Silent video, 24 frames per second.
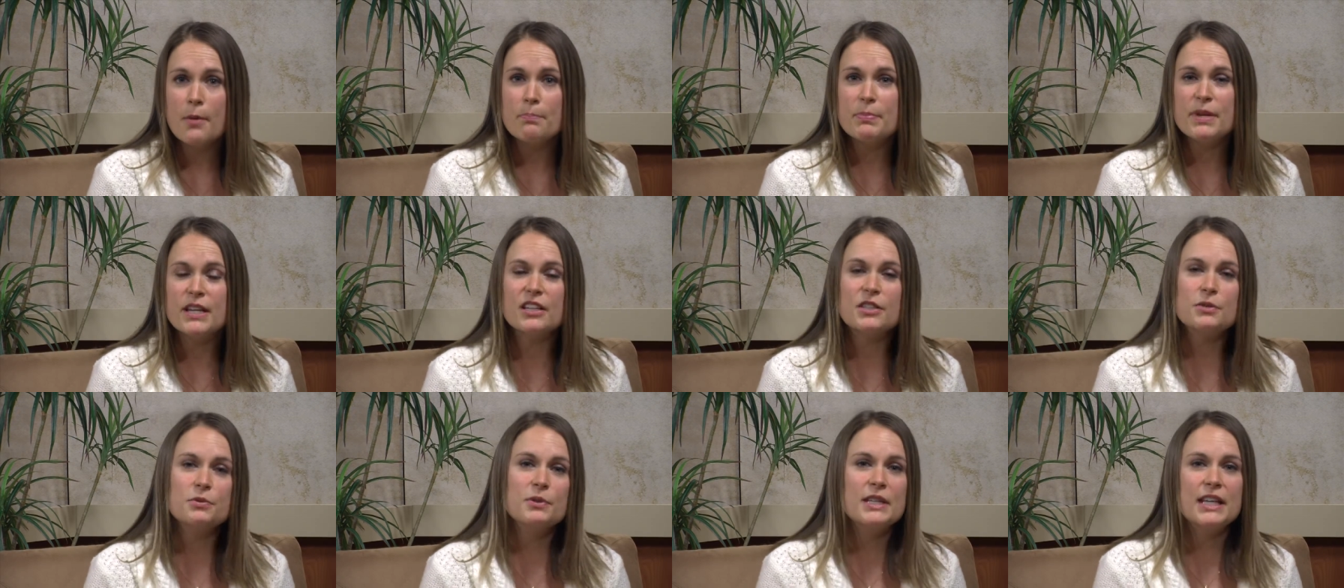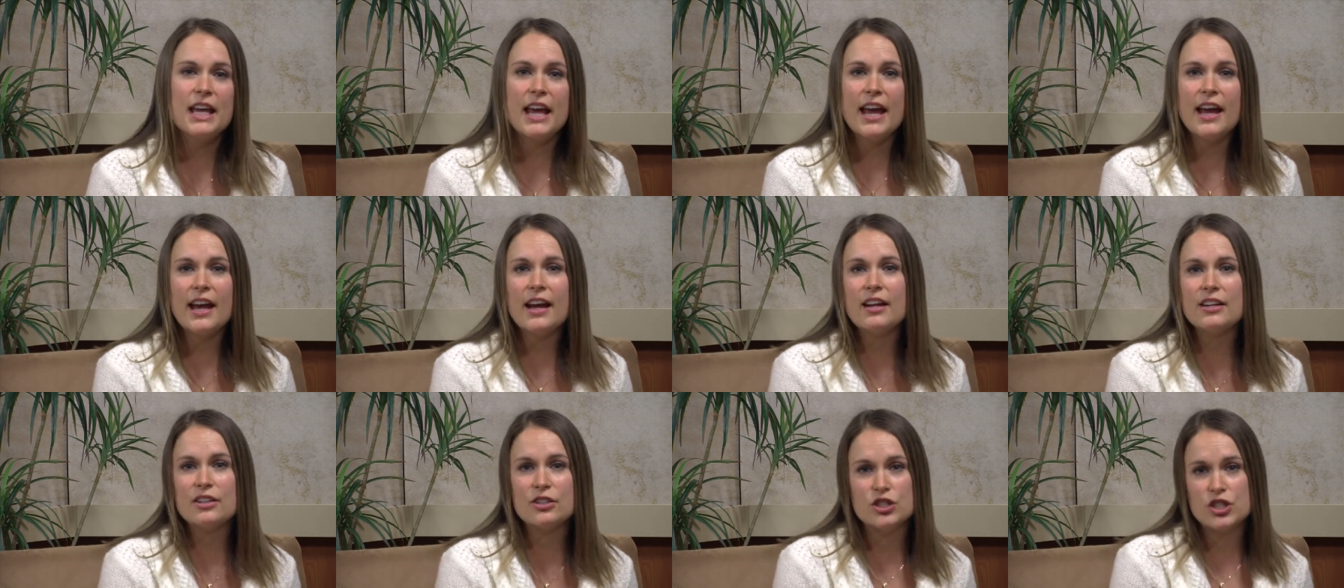Because we
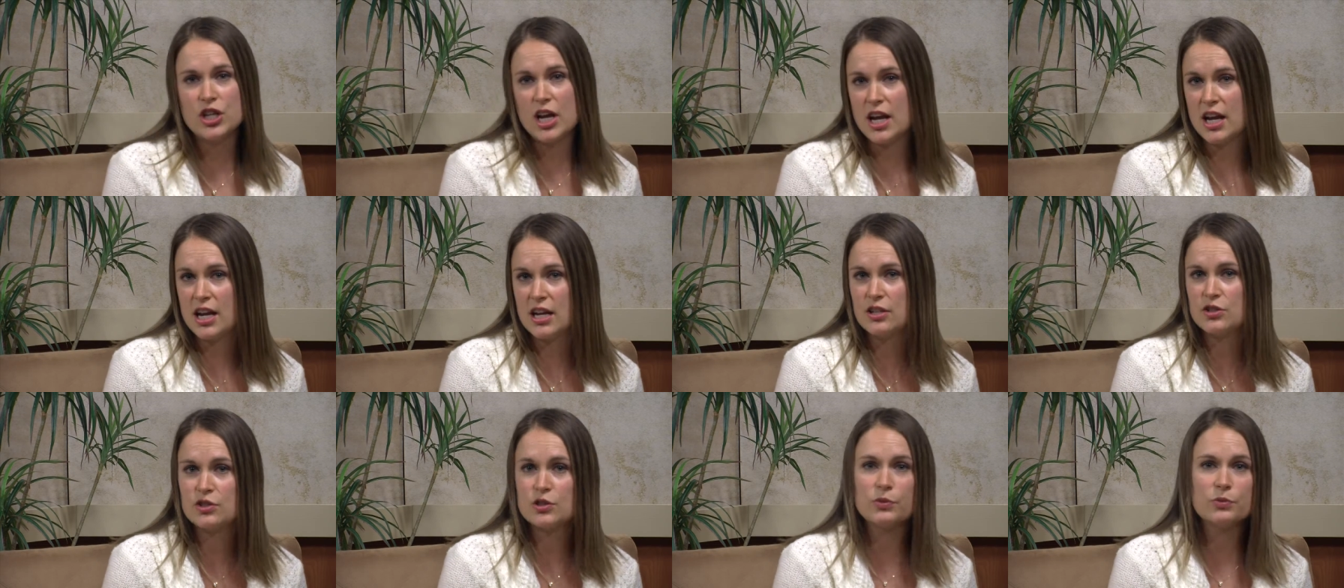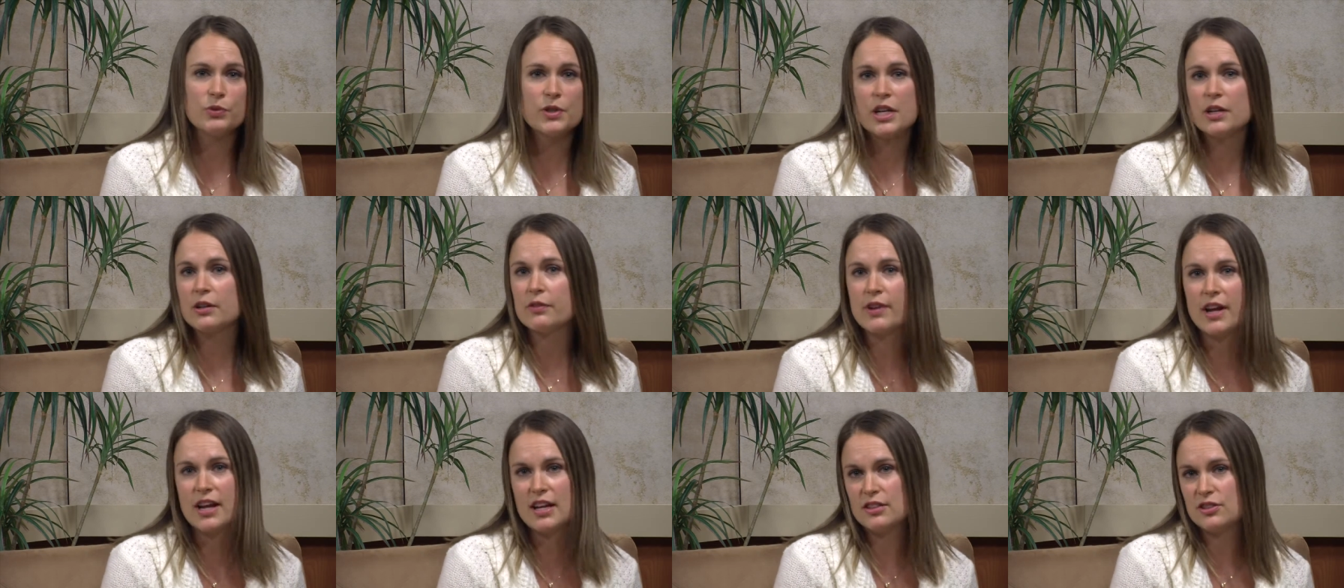can't change or
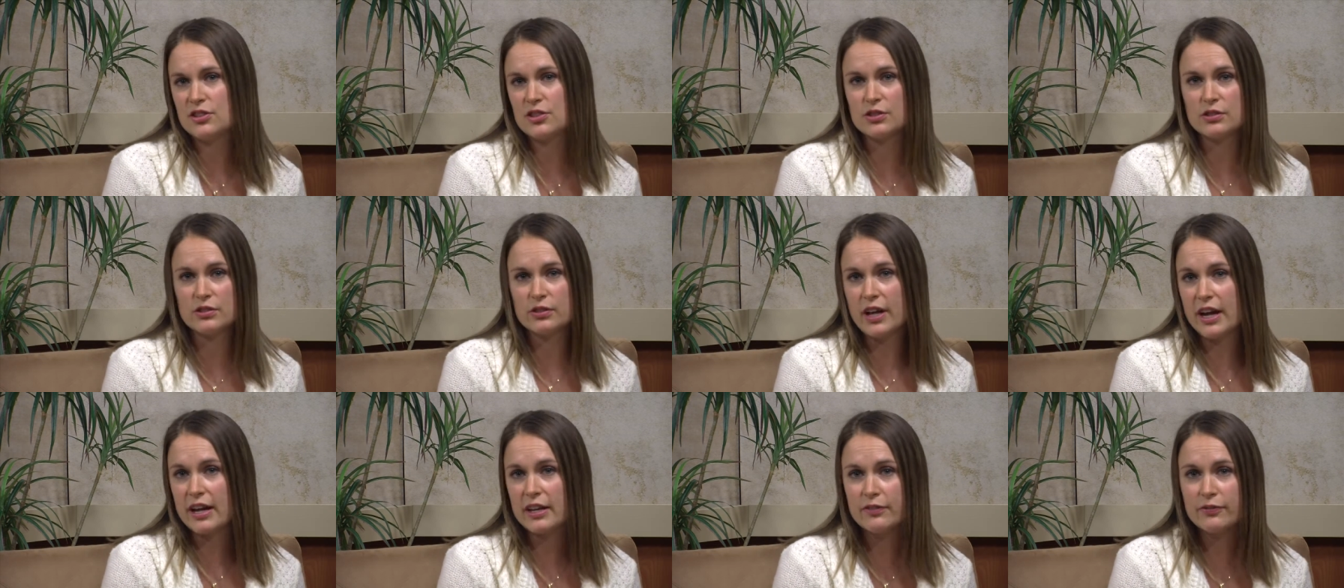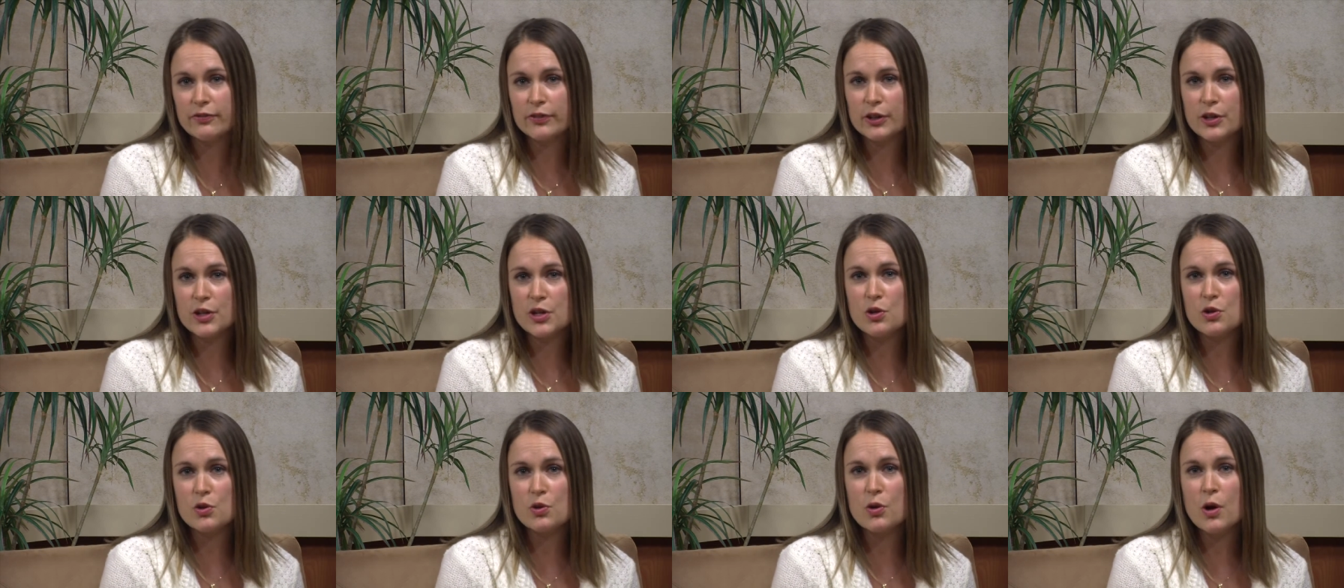rearrange your life for
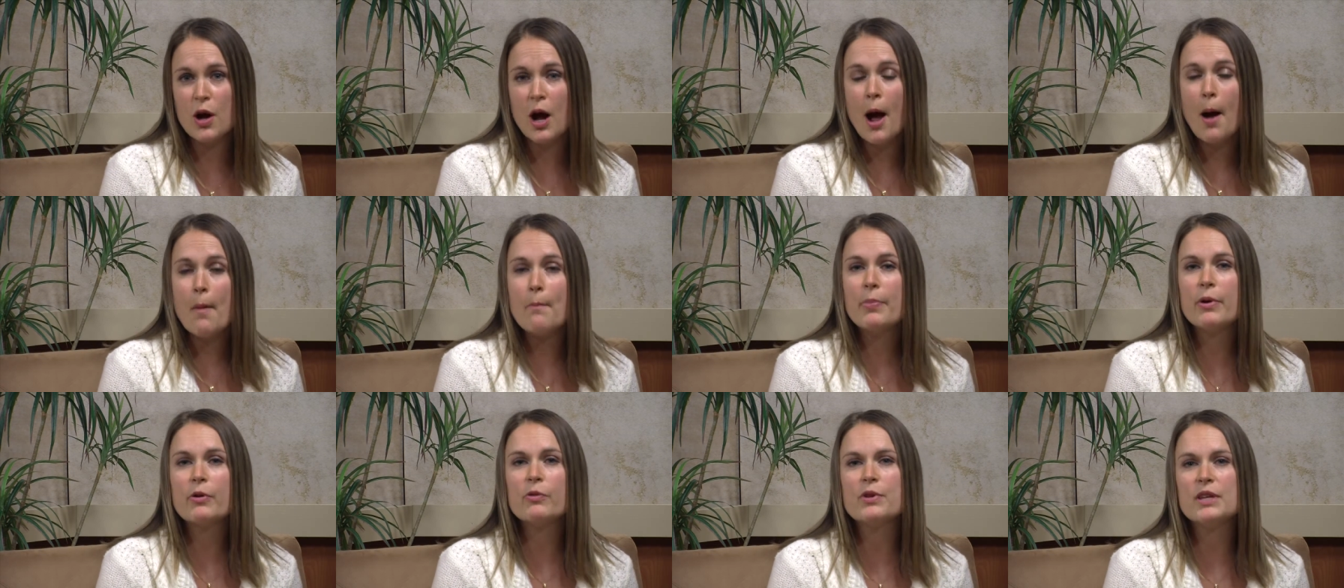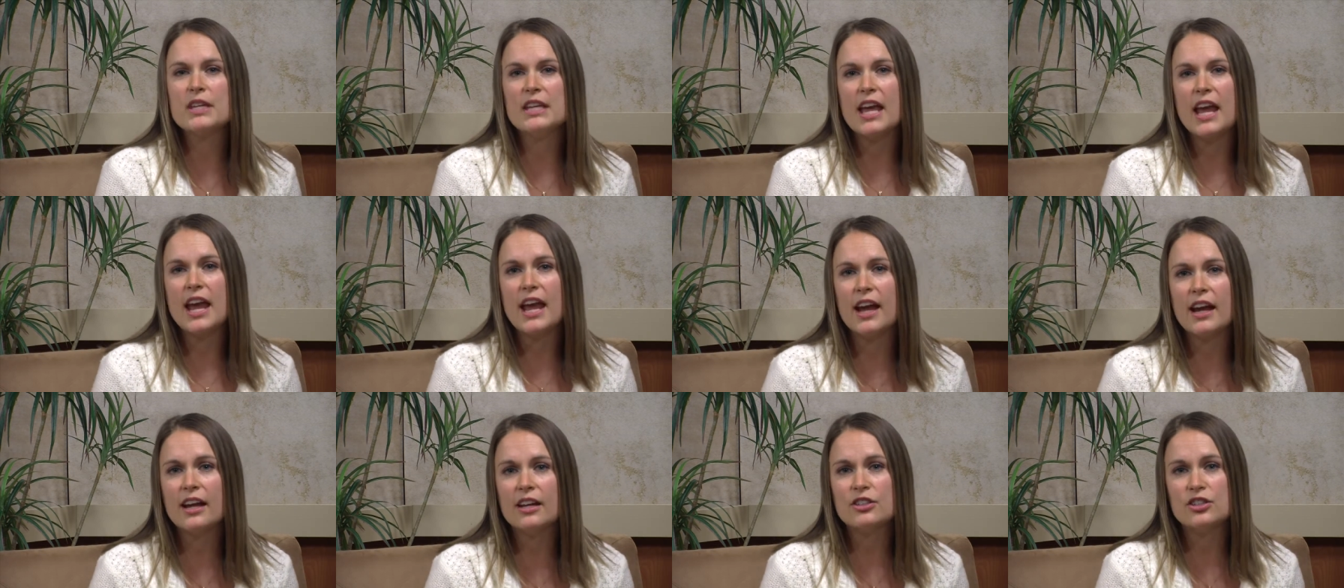you, but we
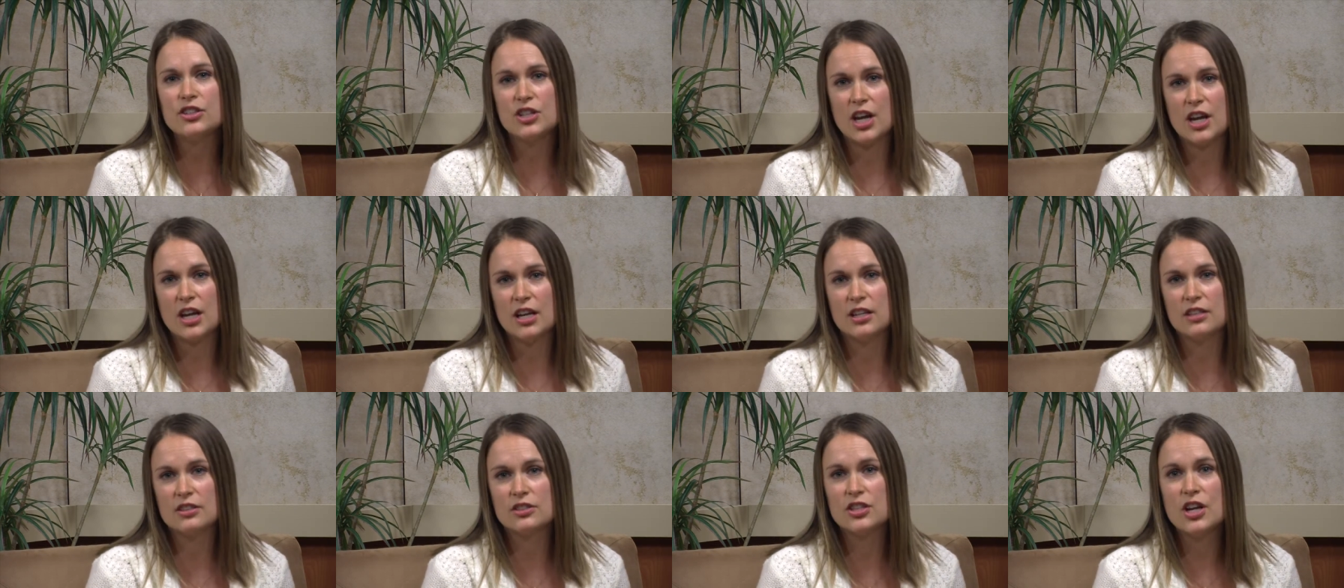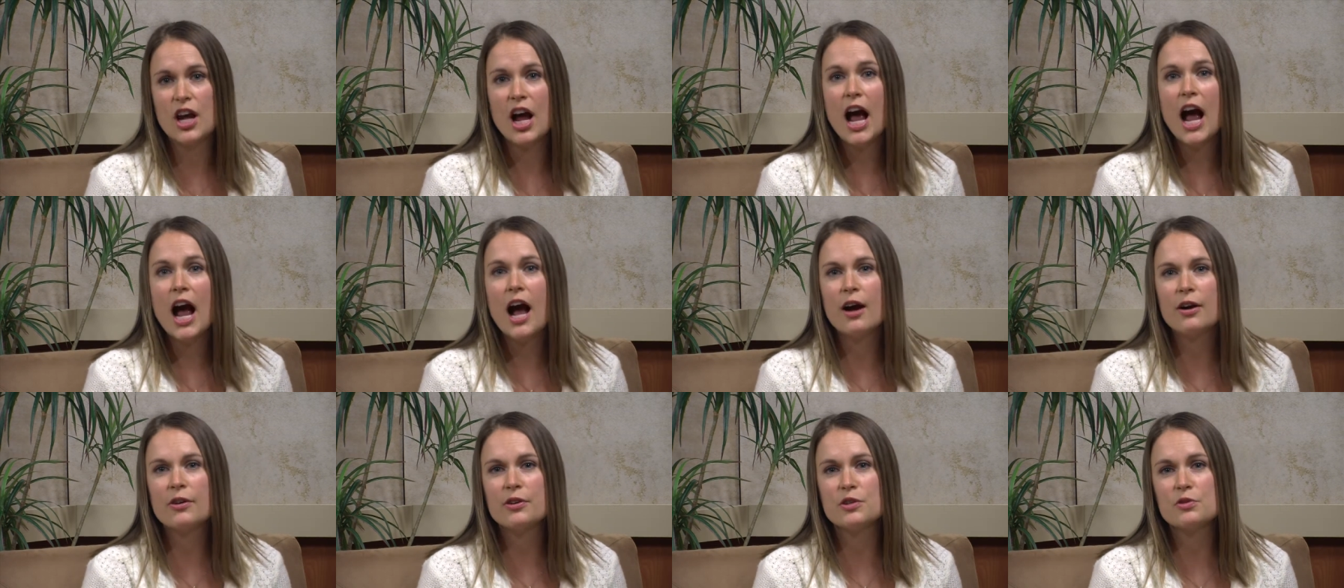can change
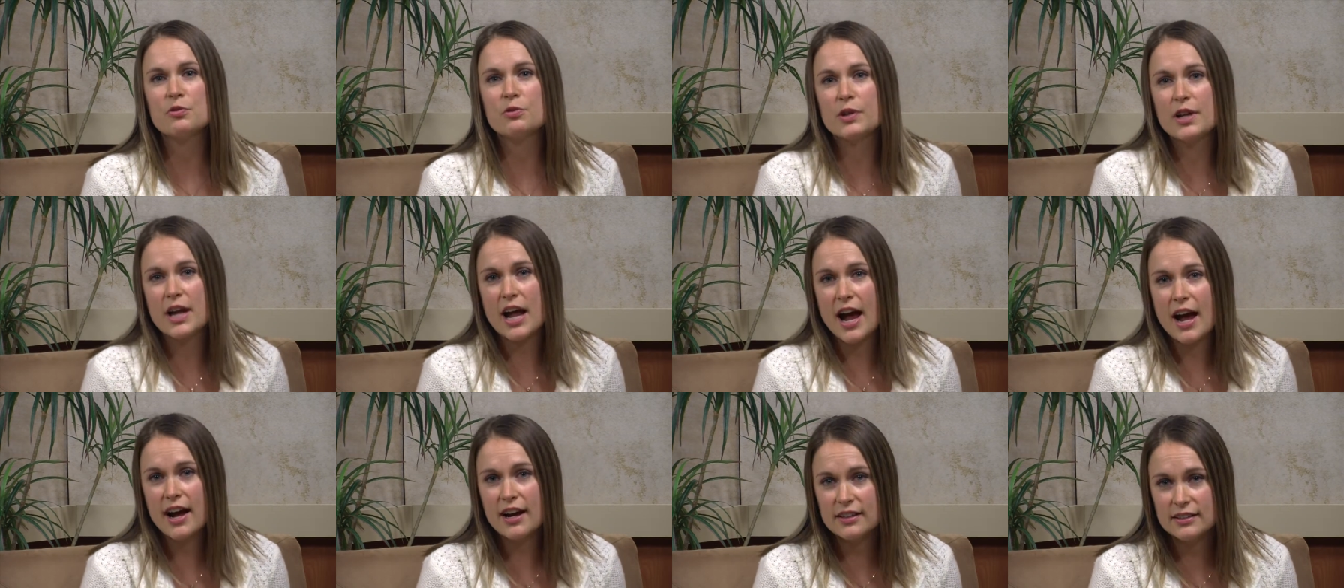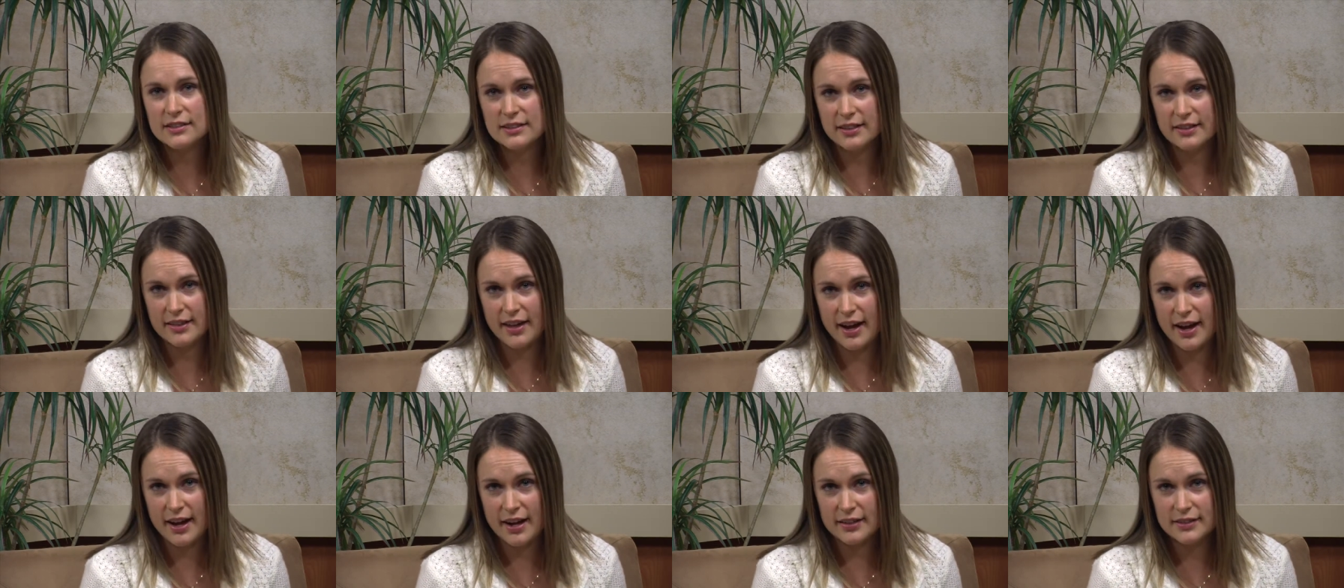how you react to
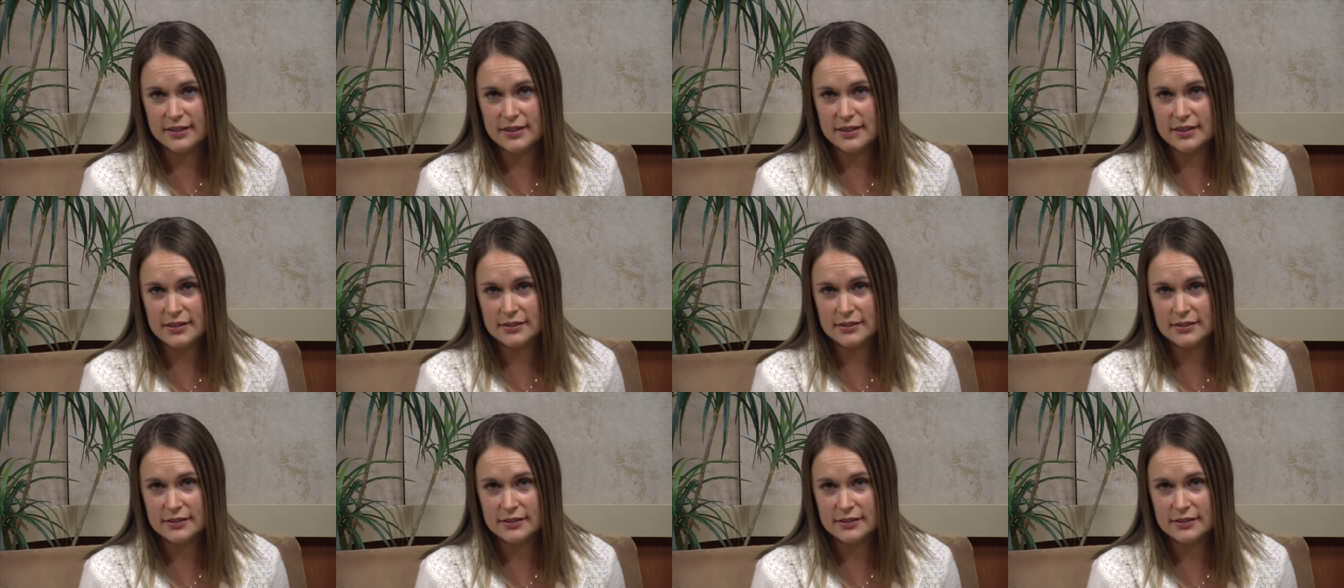that.